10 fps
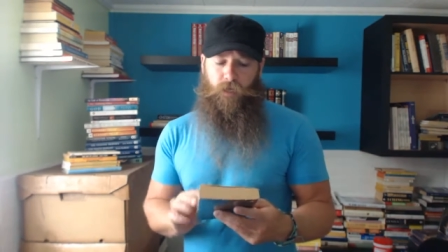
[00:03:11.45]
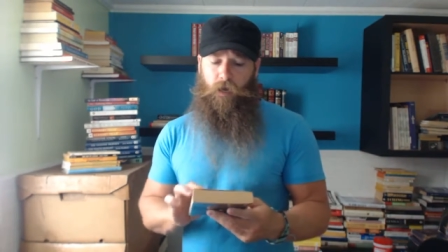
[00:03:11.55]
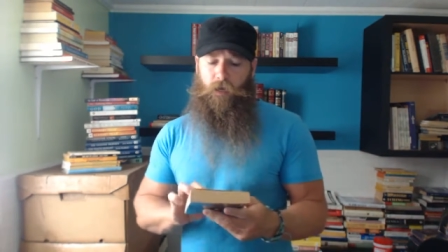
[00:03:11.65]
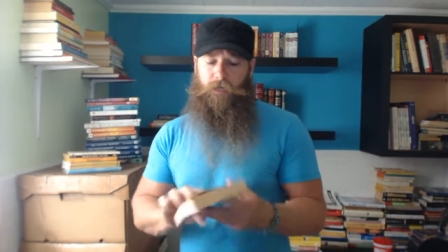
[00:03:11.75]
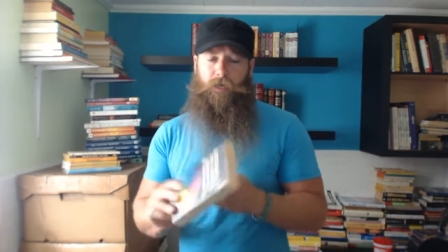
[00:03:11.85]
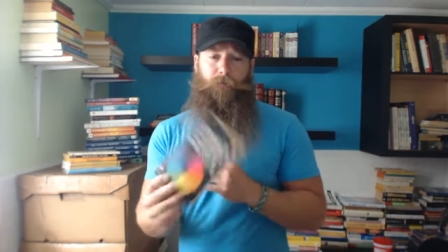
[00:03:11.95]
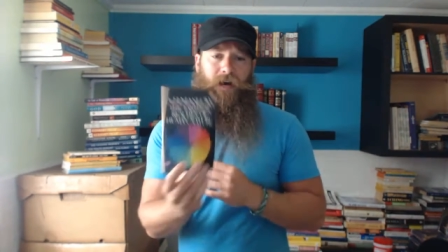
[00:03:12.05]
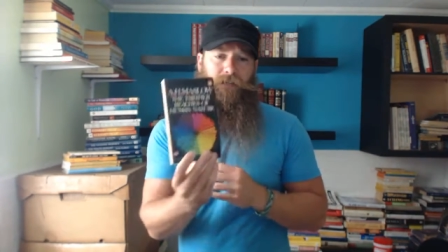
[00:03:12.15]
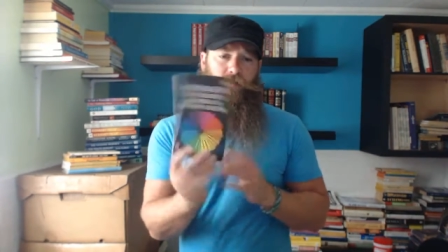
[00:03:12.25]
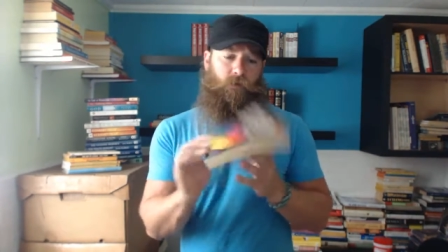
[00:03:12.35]
I got a
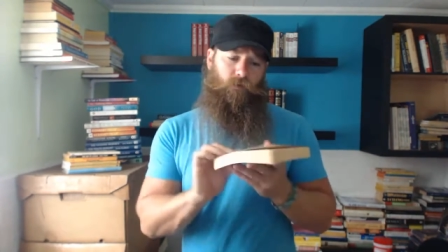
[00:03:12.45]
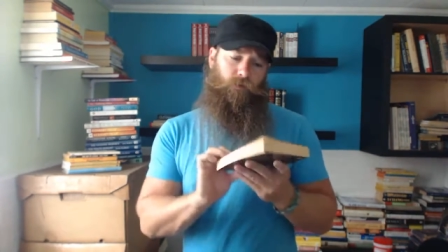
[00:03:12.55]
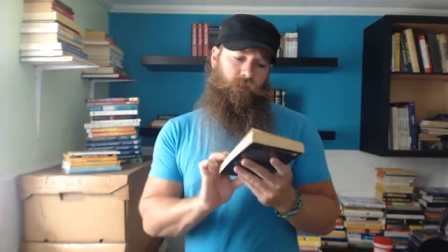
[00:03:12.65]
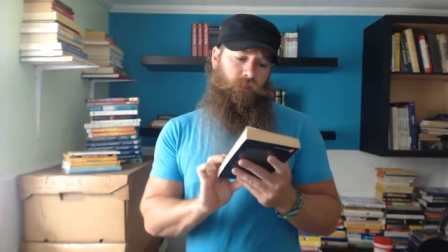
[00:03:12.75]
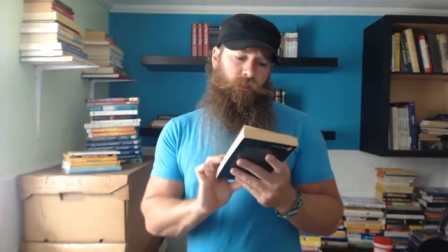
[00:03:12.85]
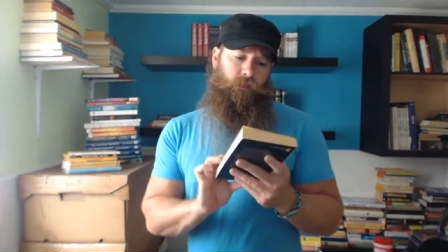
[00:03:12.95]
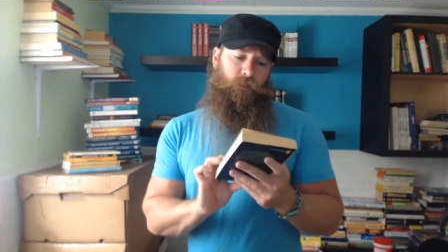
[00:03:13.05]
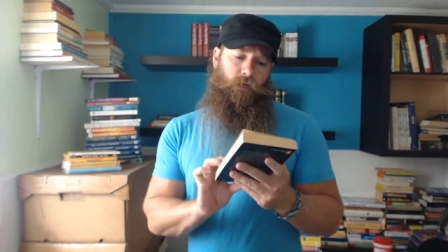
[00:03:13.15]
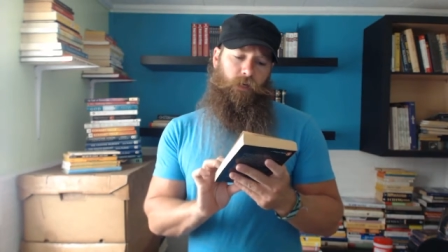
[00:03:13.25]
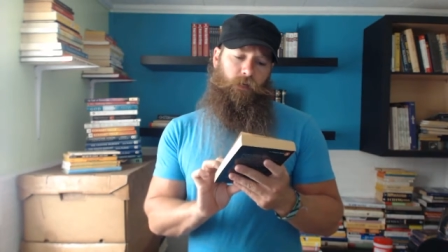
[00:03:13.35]
Maslow,
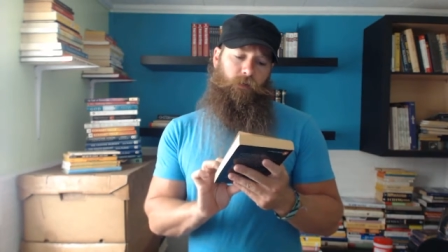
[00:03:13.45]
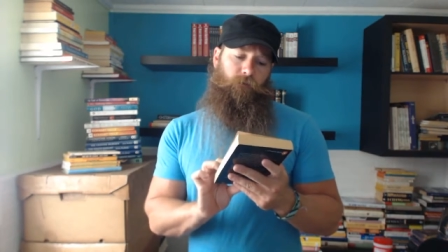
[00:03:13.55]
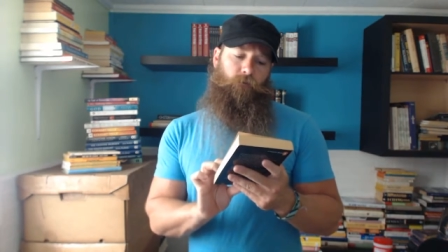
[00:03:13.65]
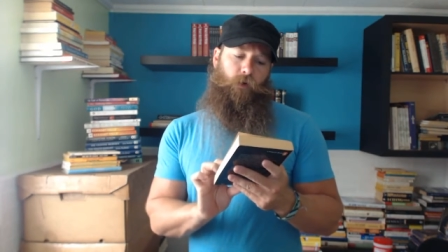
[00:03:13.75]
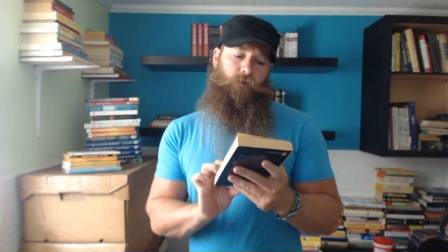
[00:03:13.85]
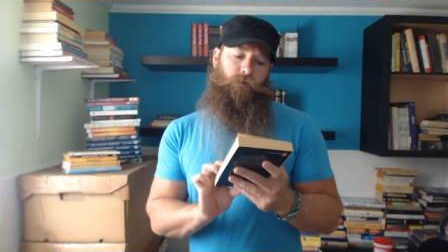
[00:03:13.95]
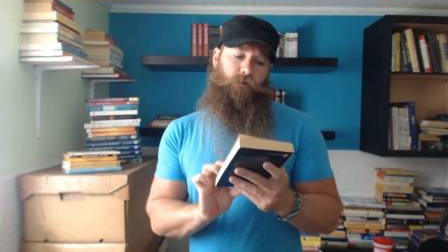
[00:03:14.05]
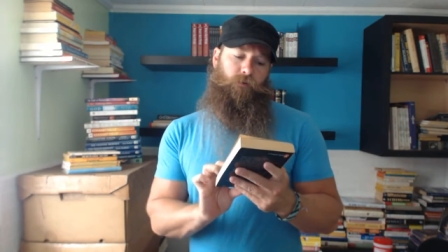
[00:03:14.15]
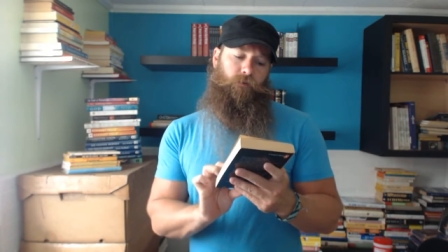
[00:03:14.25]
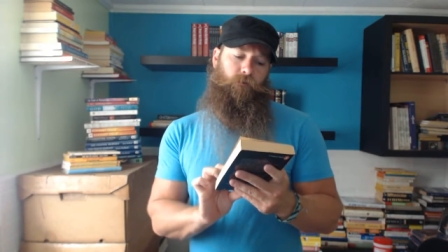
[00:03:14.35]
The
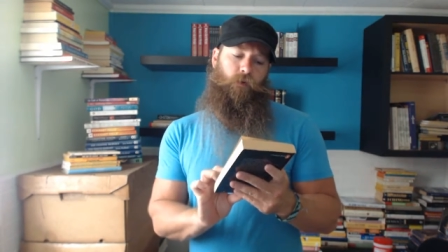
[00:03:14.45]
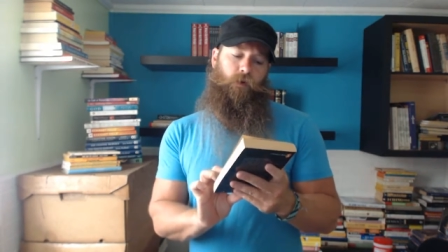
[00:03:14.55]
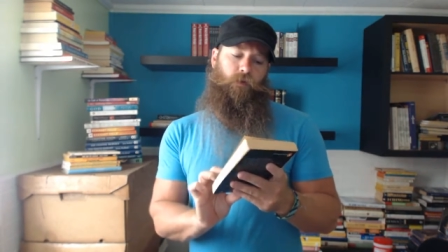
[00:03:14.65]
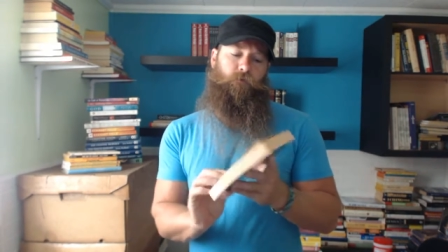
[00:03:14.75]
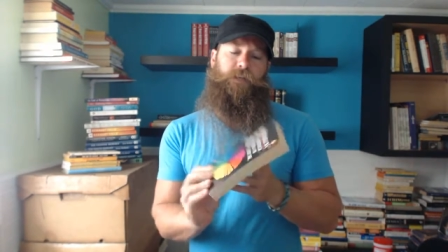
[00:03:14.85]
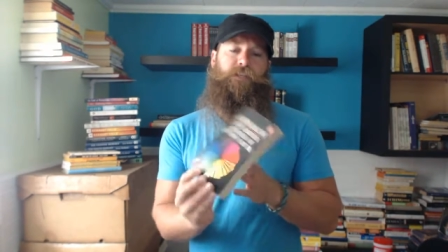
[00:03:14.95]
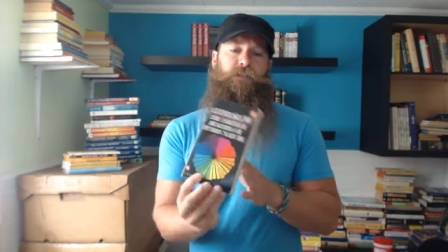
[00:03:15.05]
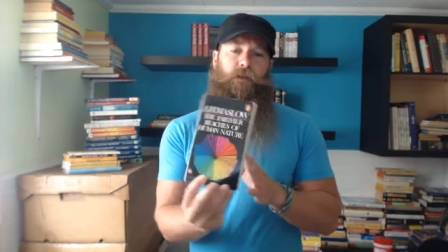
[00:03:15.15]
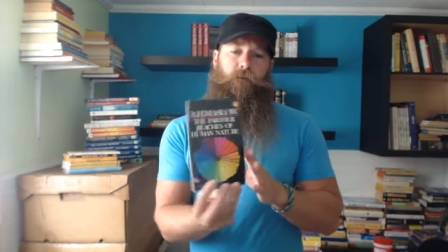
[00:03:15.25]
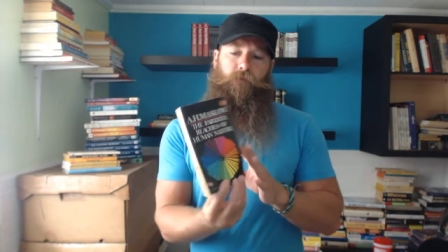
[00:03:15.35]
Farther
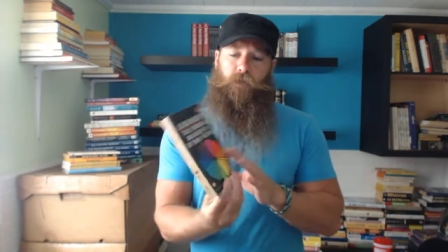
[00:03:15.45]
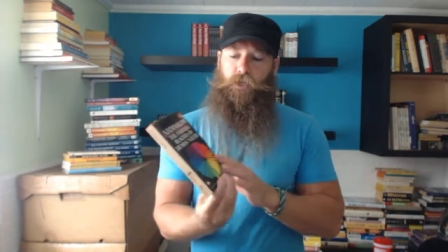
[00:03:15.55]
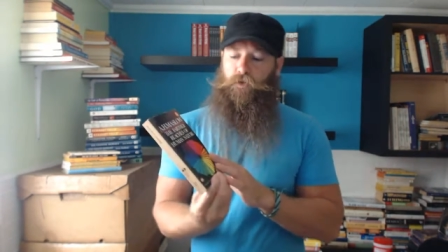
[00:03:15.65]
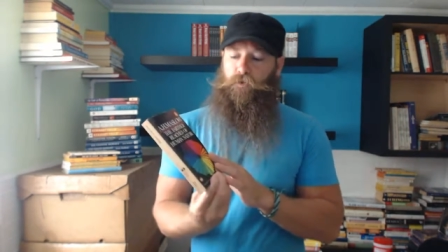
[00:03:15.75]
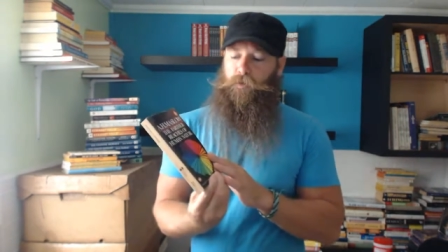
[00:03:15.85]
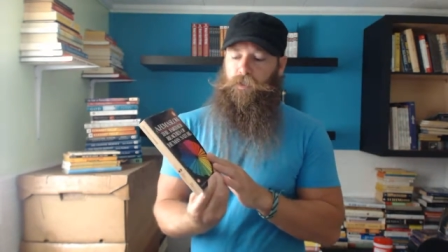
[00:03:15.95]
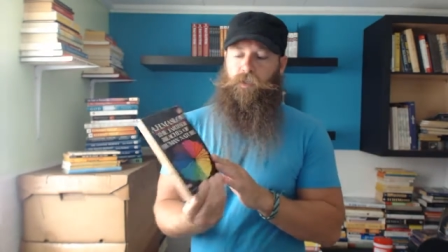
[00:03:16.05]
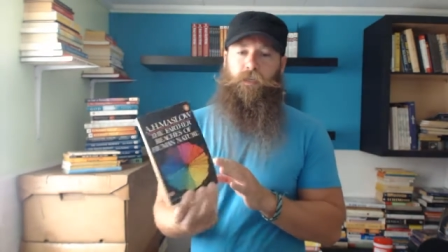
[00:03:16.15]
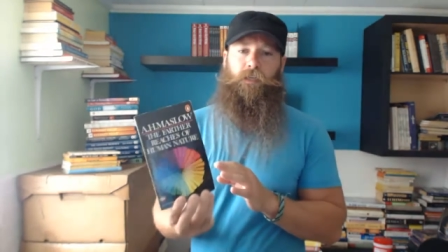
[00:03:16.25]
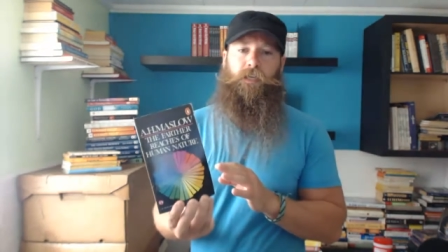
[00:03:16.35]
Reaches of the Human
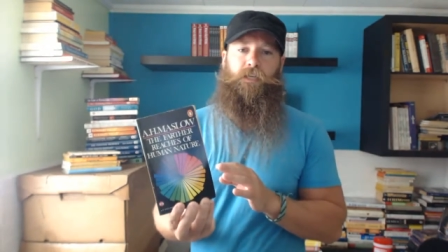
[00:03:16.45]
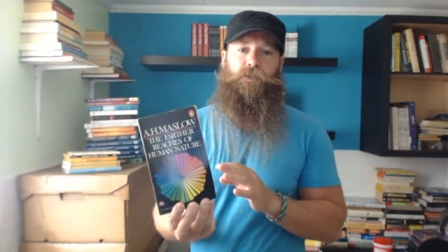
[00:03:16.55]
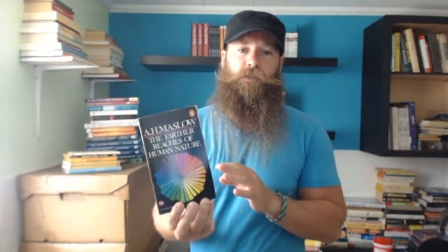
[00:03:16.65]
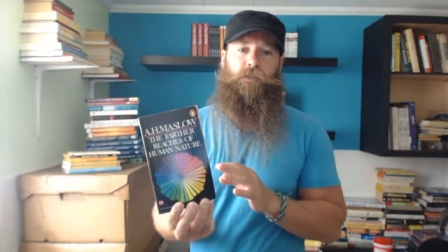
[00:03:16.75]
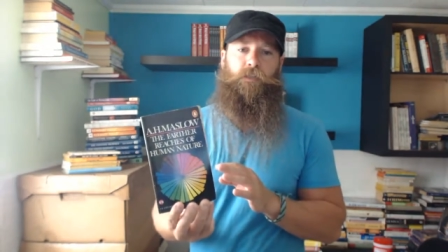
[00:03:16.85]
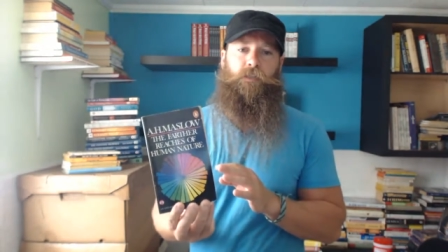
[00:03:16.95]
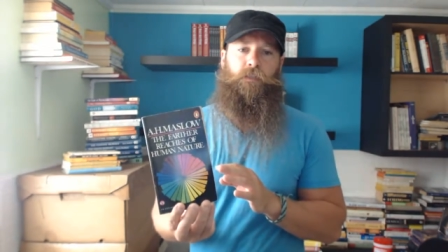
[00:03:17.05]
Nature.